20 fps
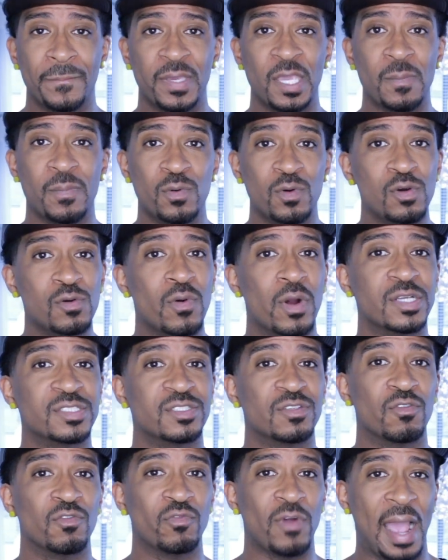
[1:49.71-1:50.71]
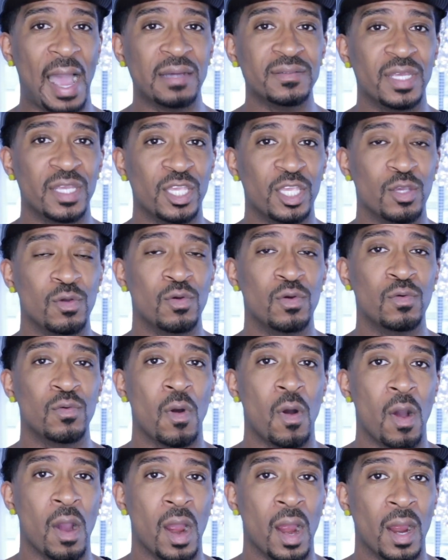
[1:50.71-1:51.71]
people who are surrounding you
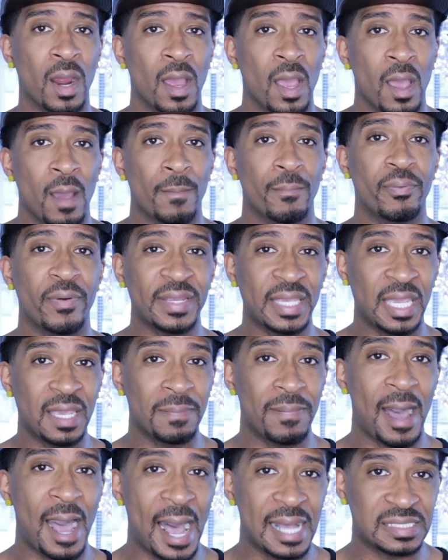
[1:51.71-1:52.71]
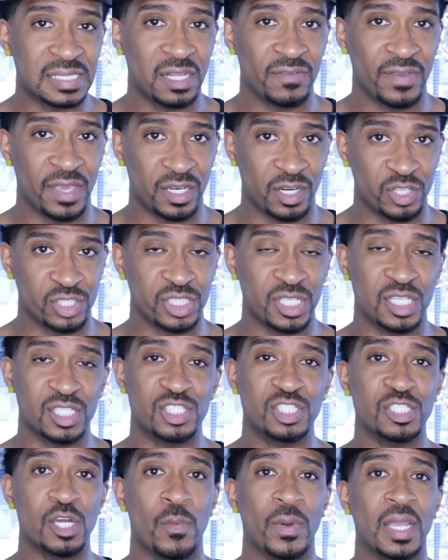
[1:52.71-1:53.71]
who are bringing positive energy
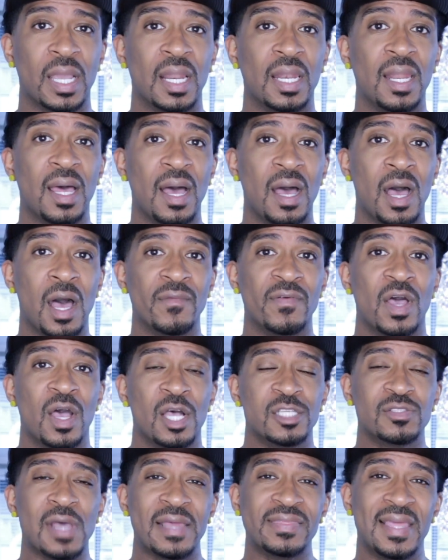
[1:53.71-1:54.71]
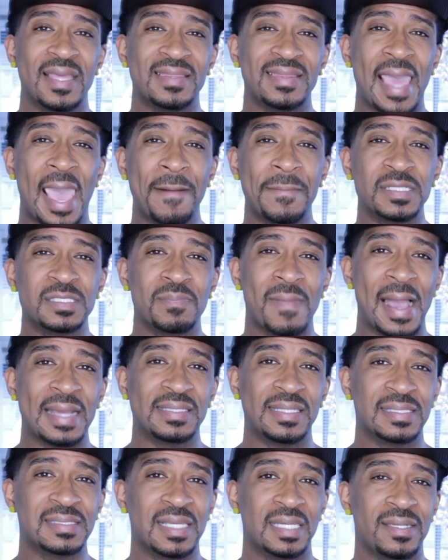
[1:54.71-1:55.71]
and showing love. So I think that was my
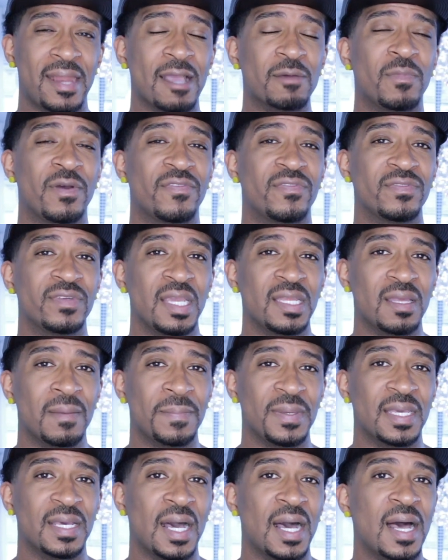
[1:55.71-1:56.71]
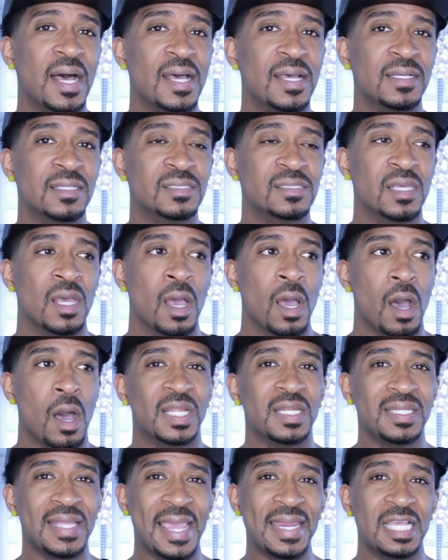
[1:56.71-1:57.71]
disconnect with Nina, because
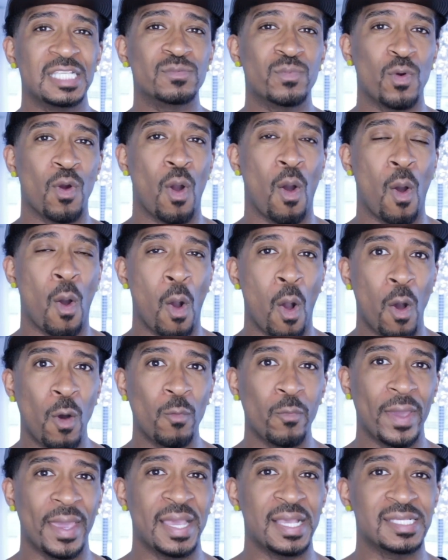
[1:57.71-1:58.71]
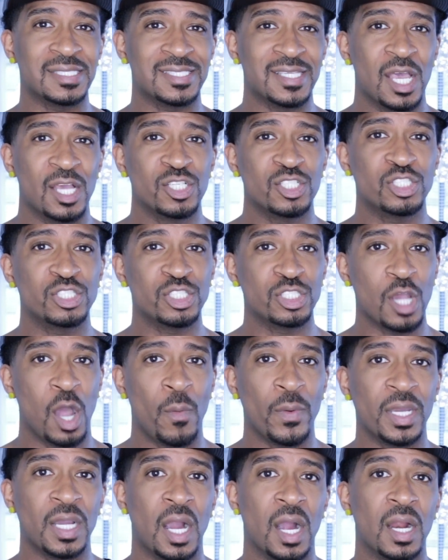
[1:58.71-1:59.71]
the ladies were always
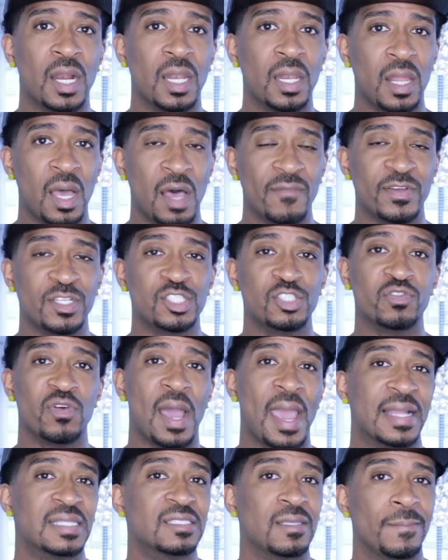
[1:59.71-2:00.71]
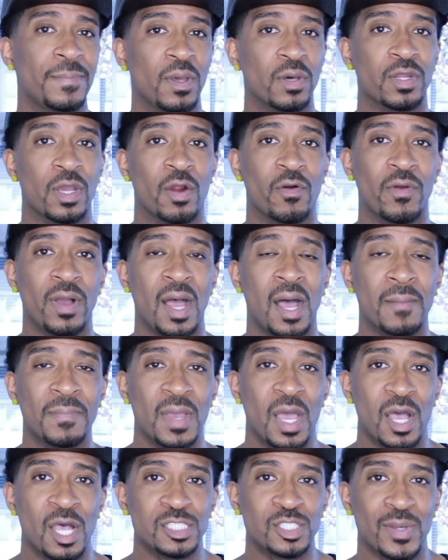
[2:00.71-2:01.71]
showing her love and trying to build her
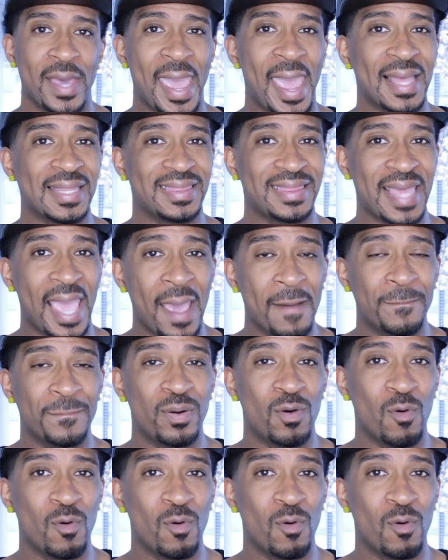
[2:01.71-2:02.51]
up. So at that